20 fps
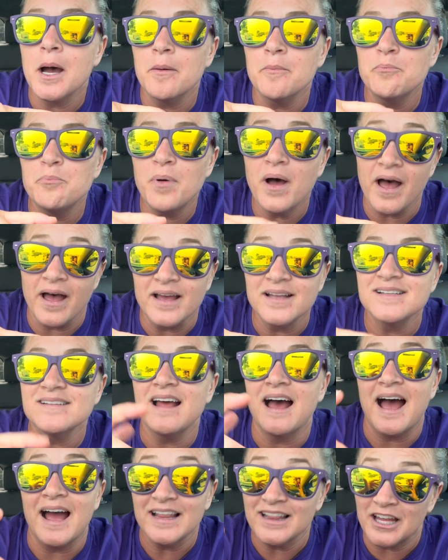But
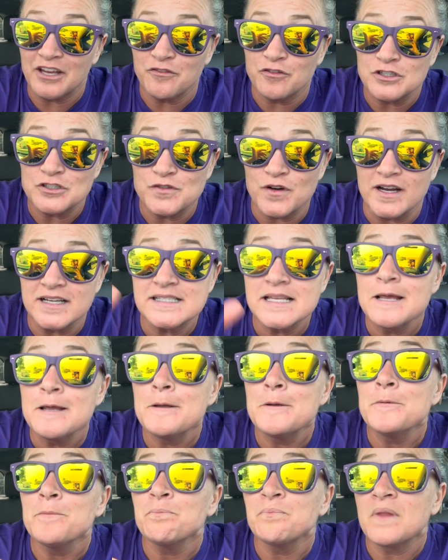I like French fries.
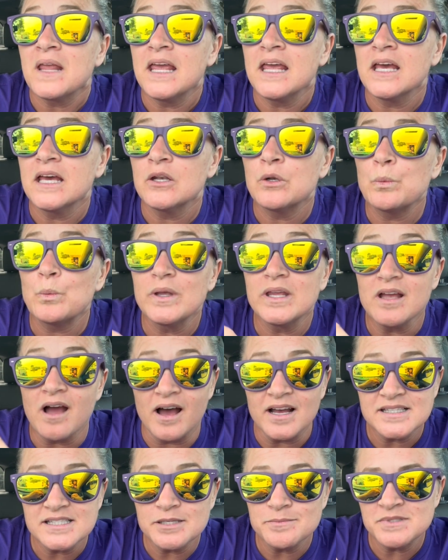And we
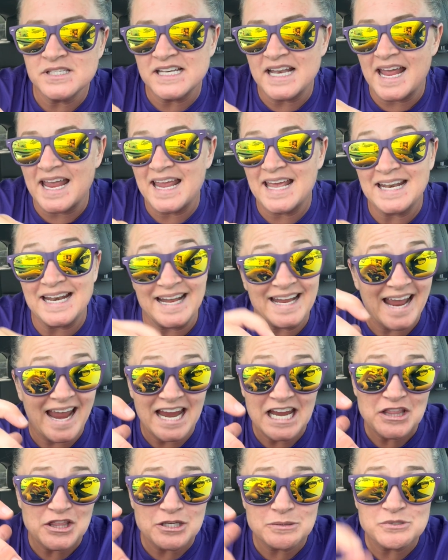got some today and I
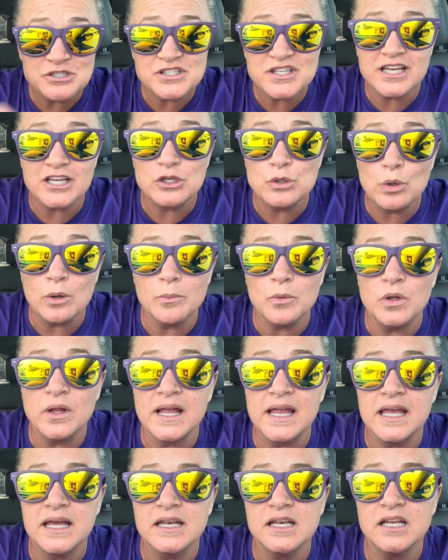ate them just like normal,
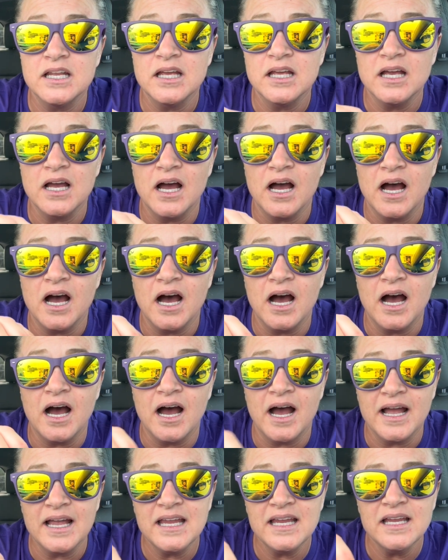and
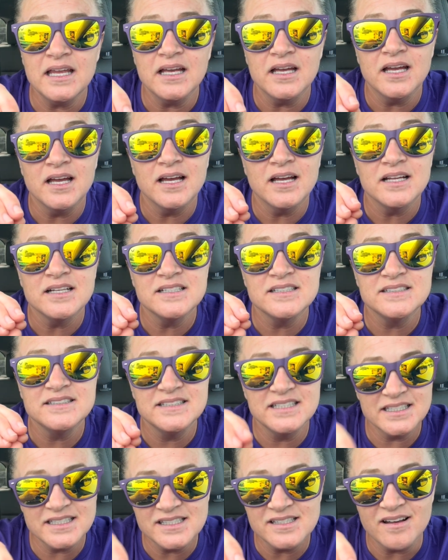I
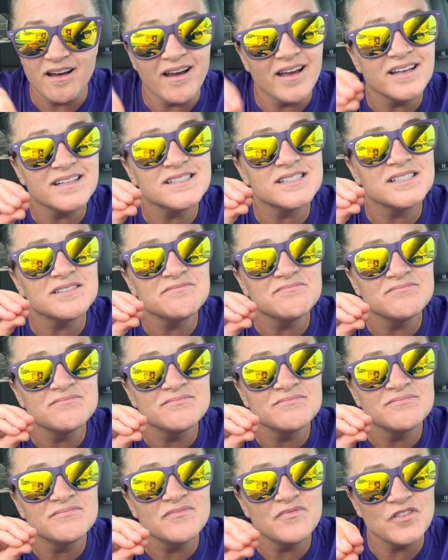did not
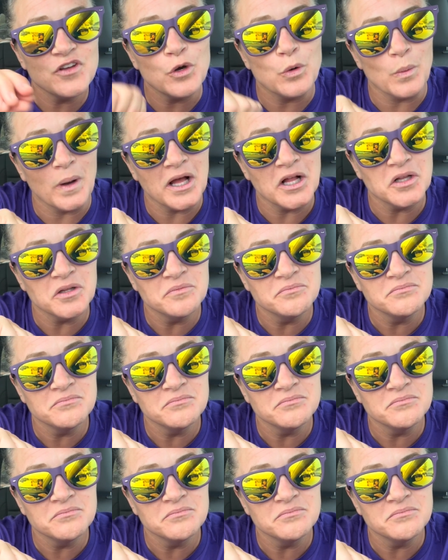feel well.